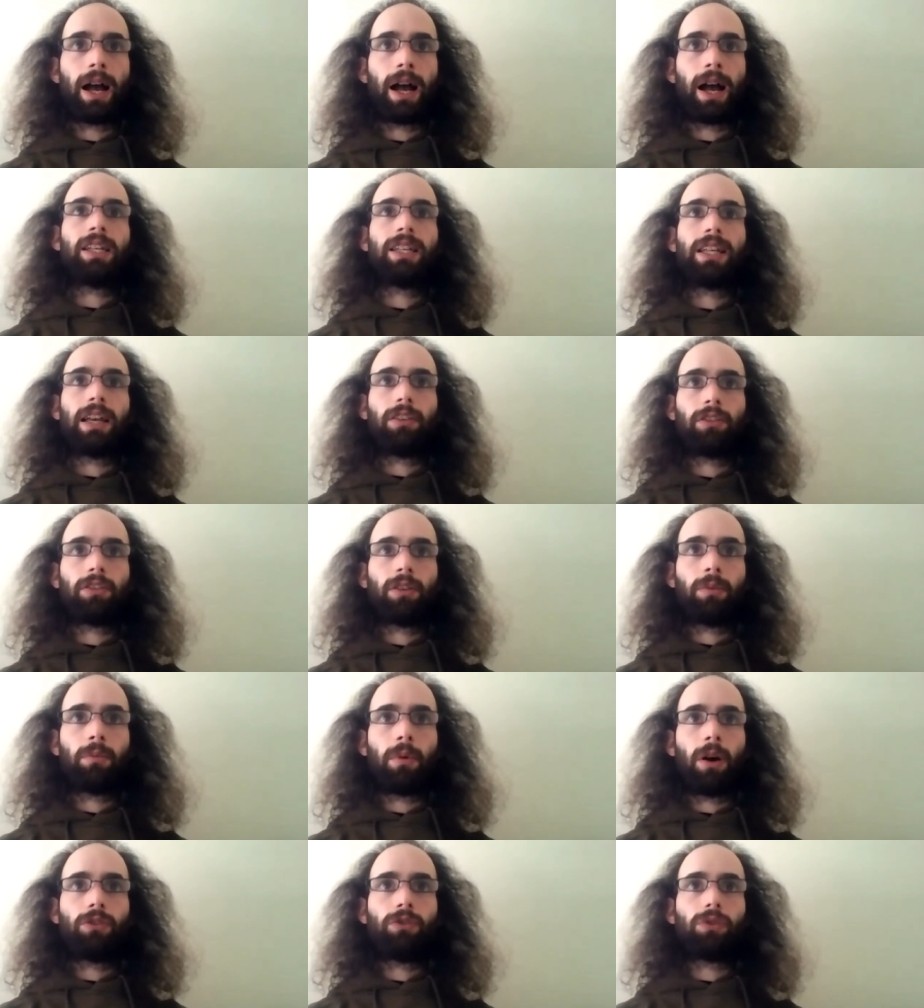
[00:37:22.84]
and they can
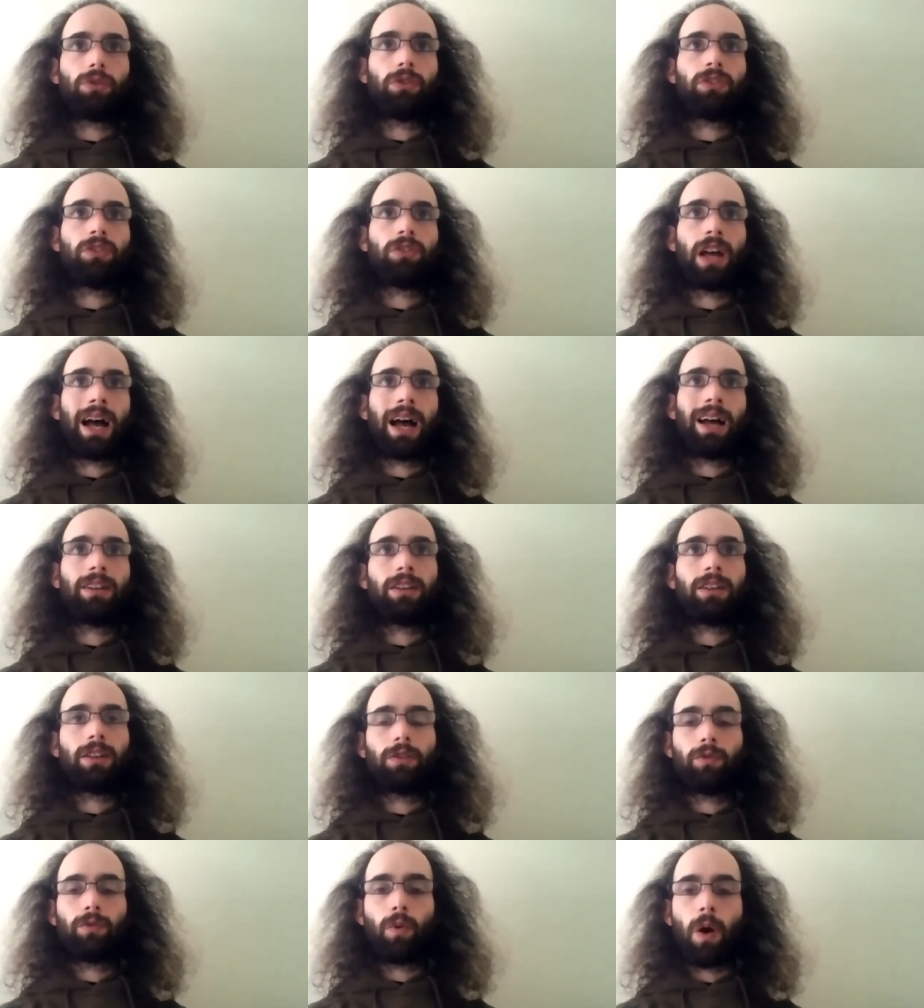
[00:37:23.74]
get some
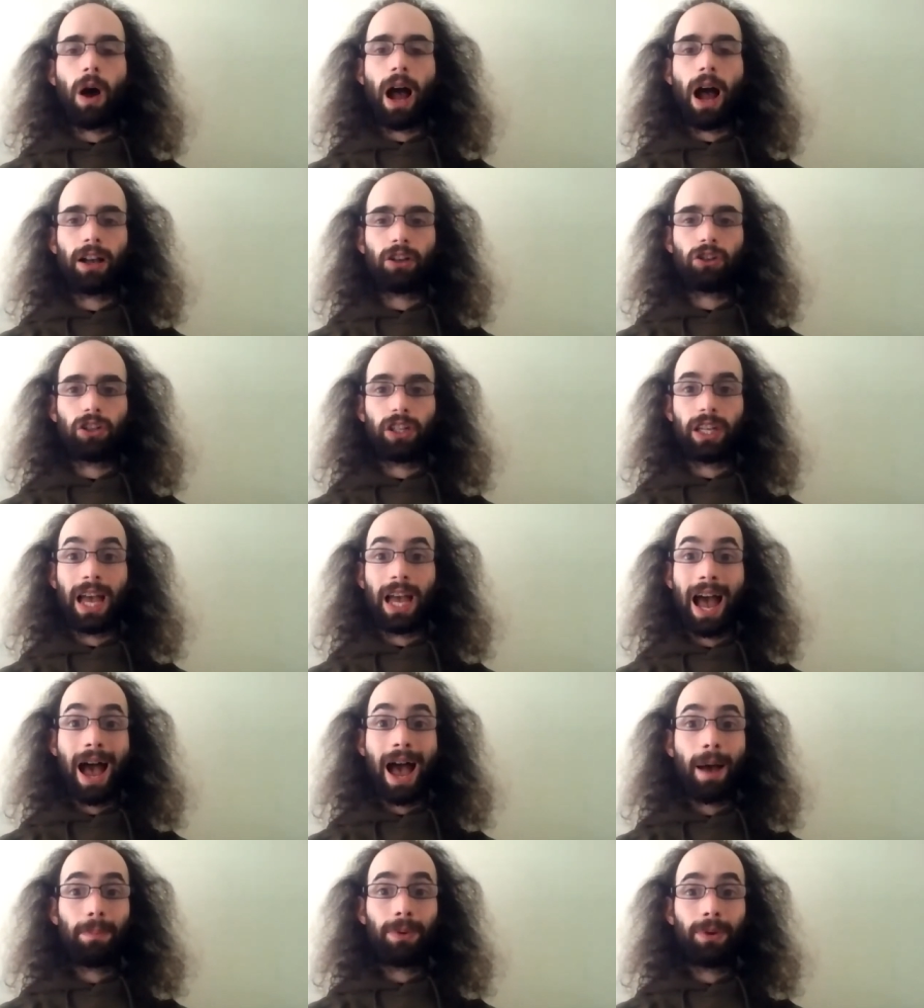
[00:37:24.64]
understanding of what actually
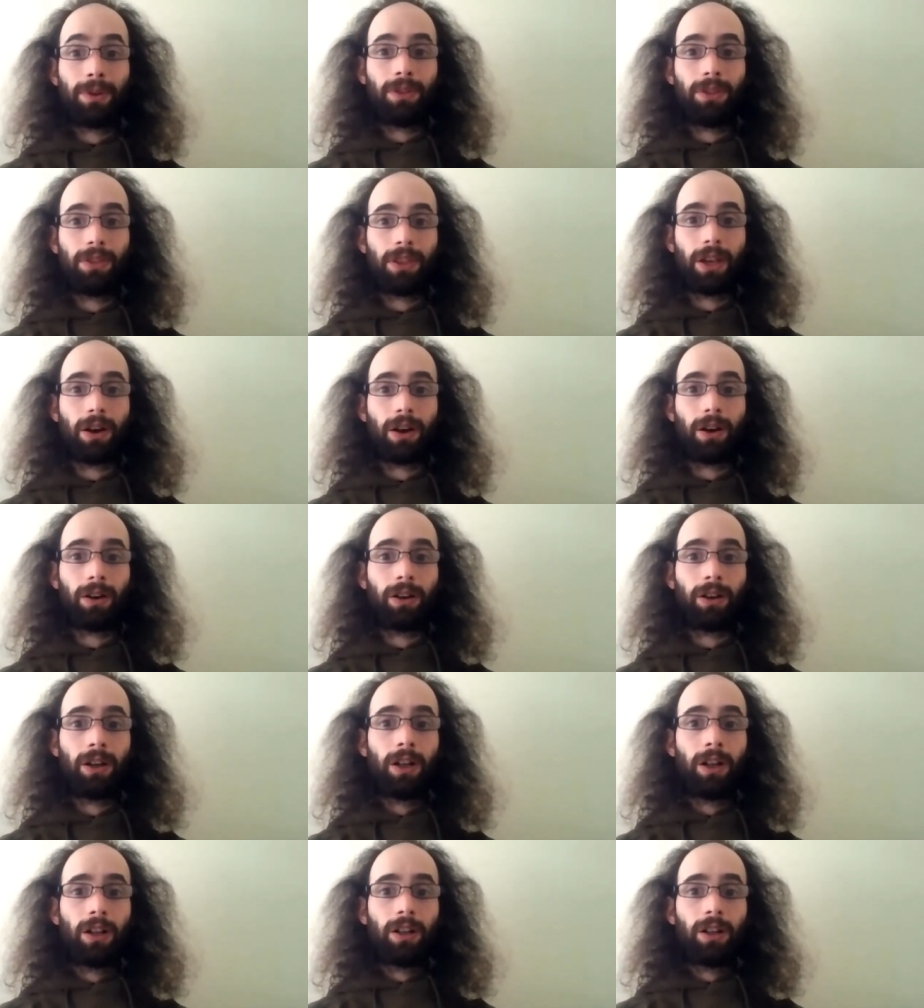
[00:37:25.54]
happened there.